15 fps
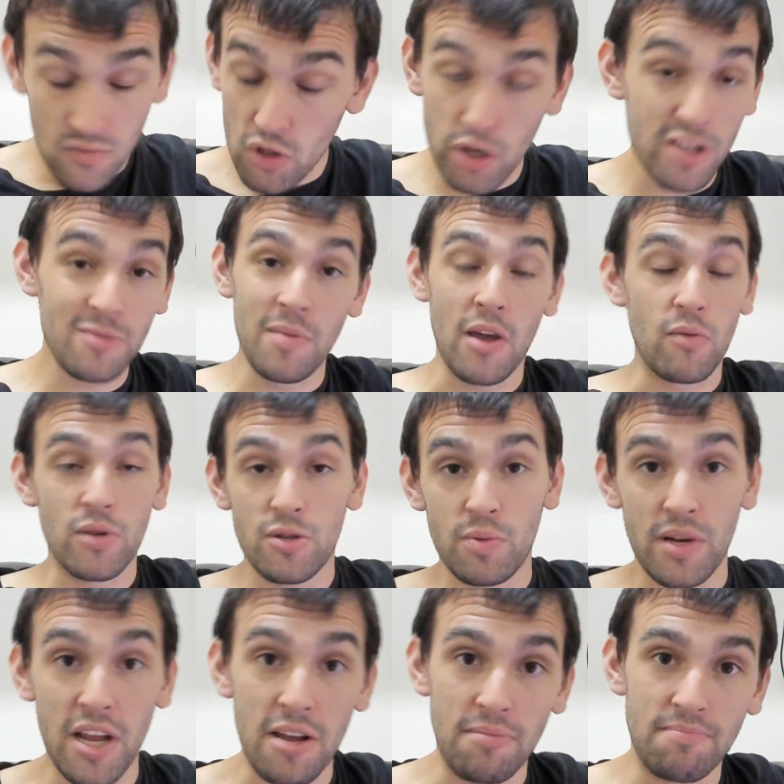Trust me, I wish
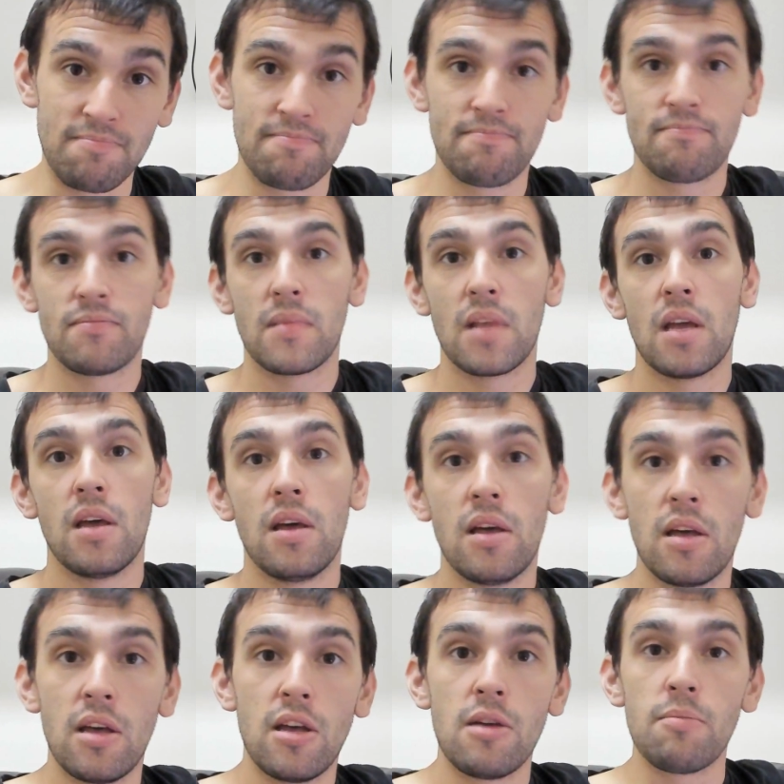we did.
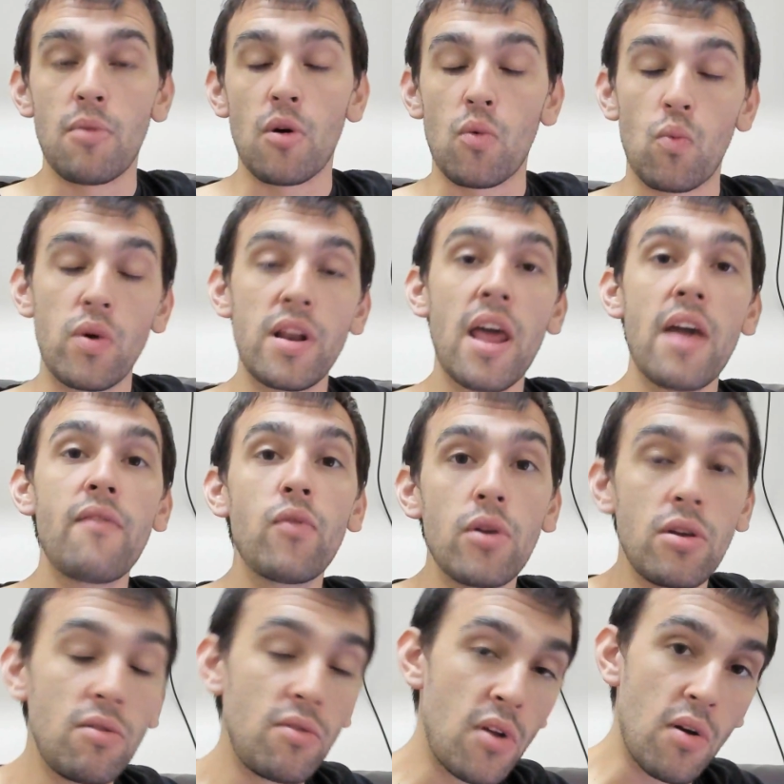But whenever
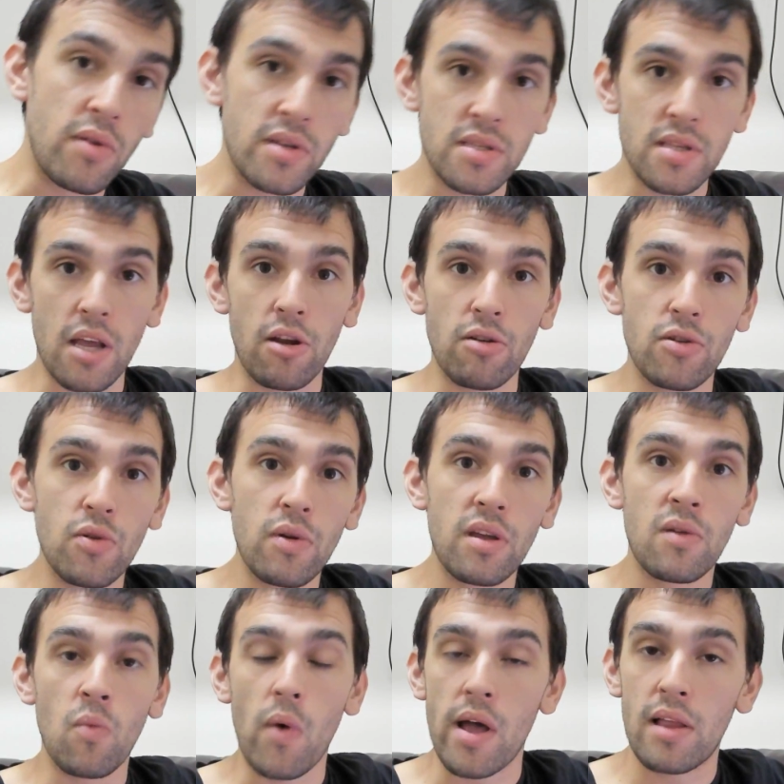you notice that you're
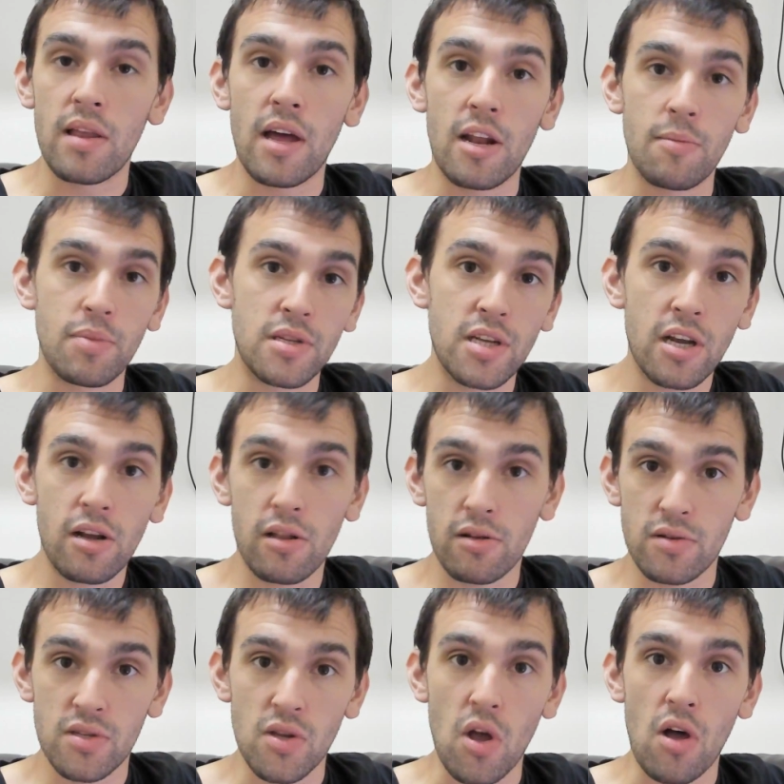doing well on a
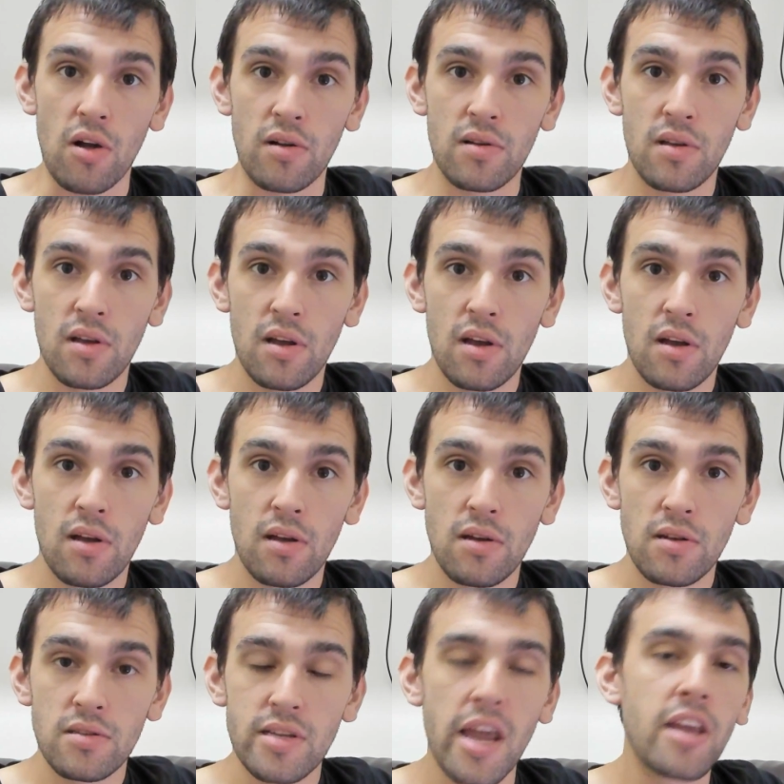particular song,
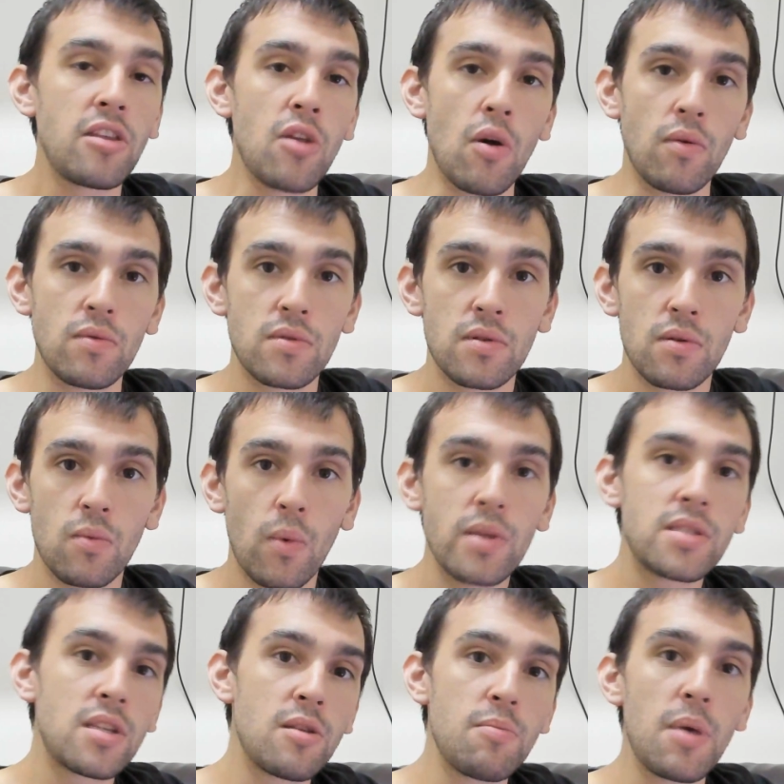take note.
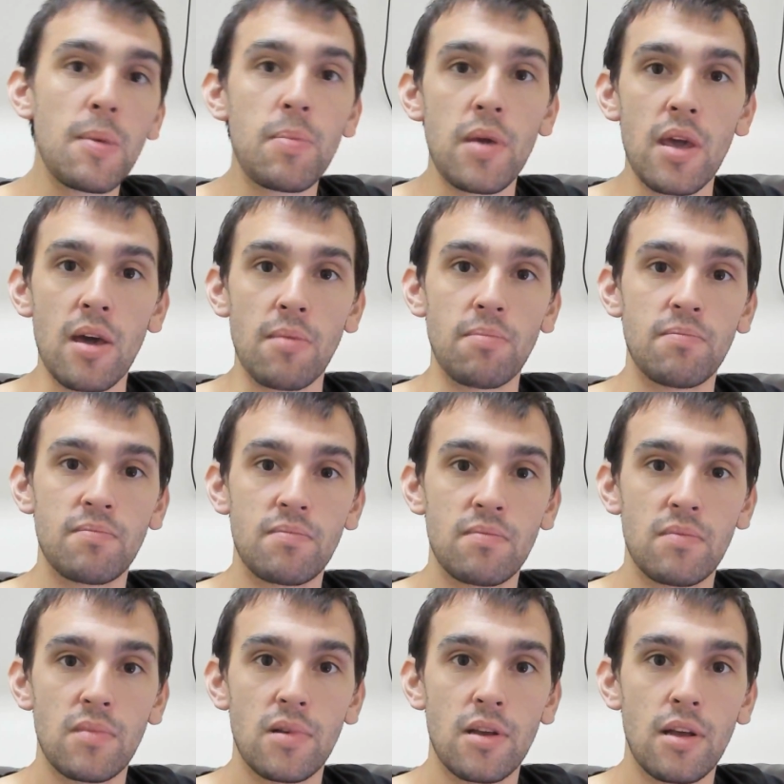What's the BPM?
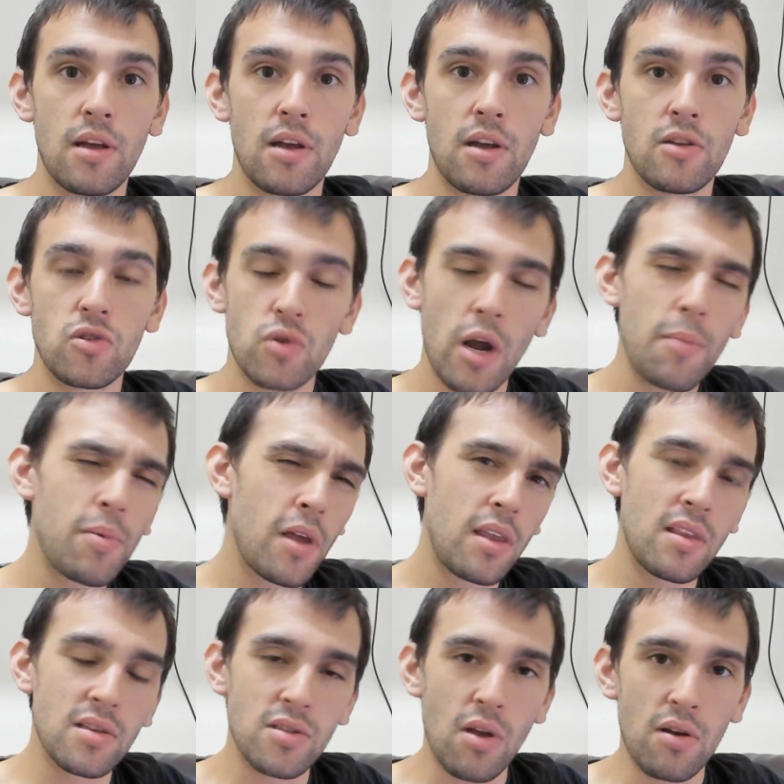Try
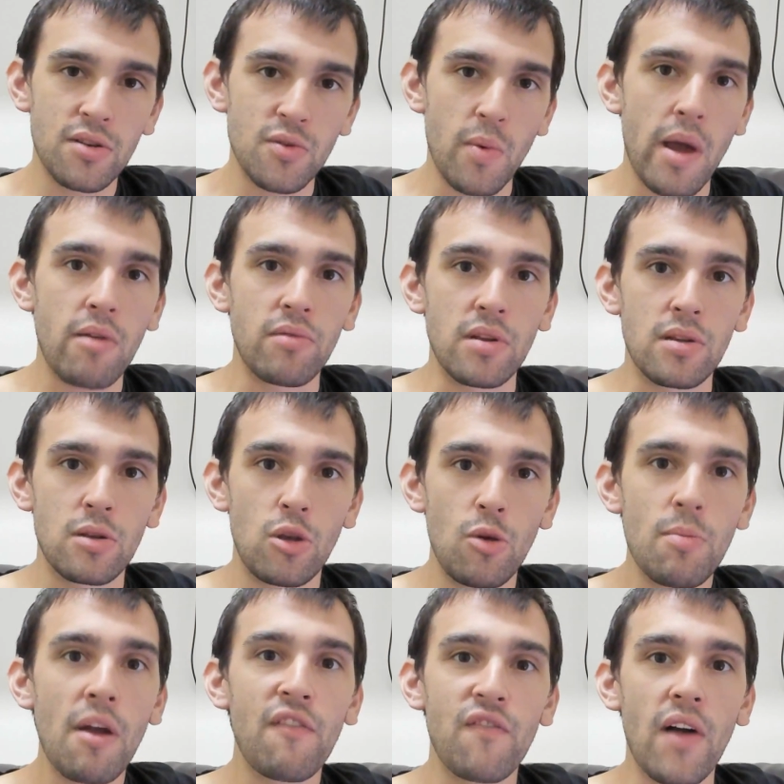playing the songs around it. You
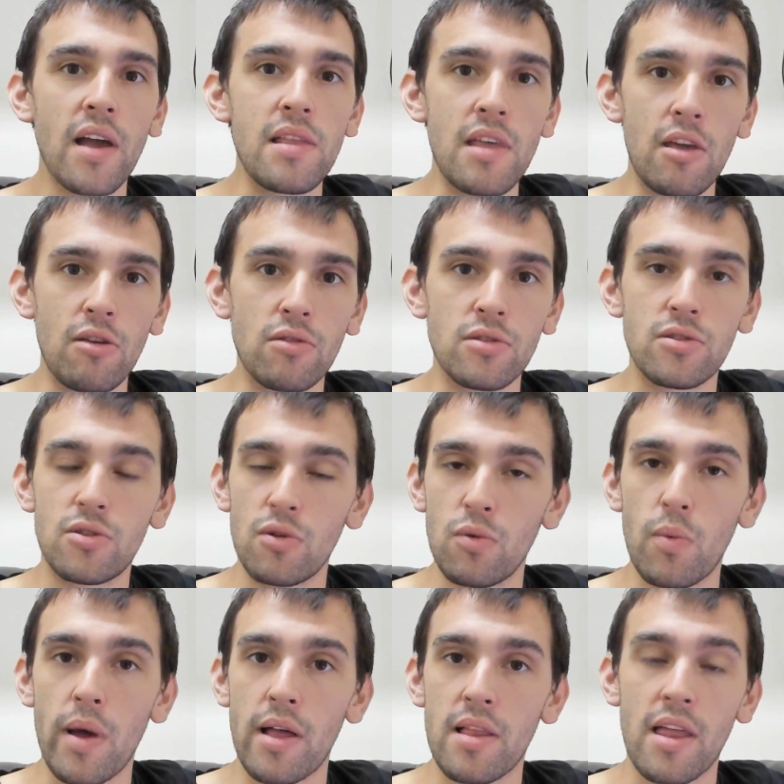might find that you'll do
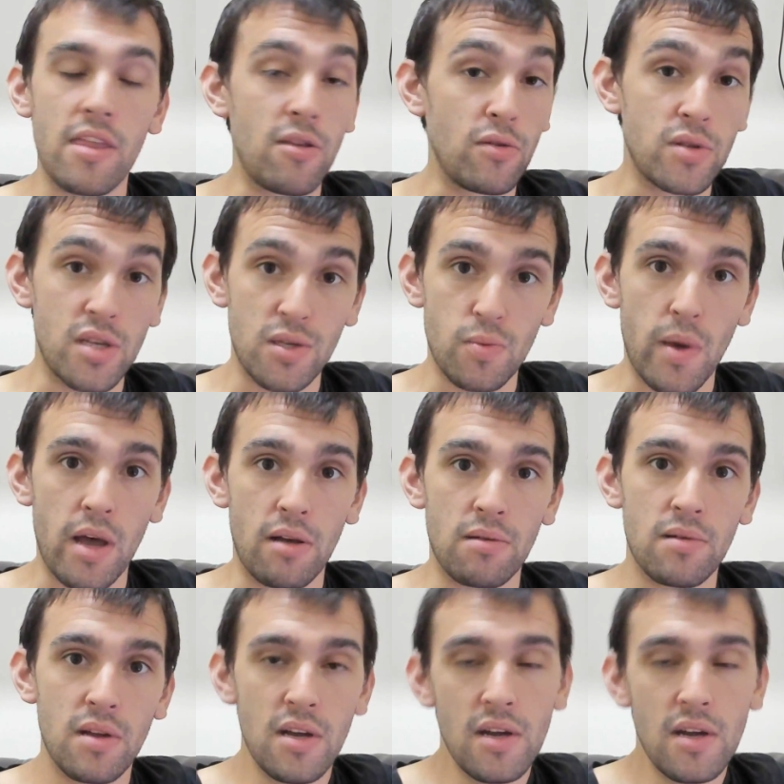well on those as well.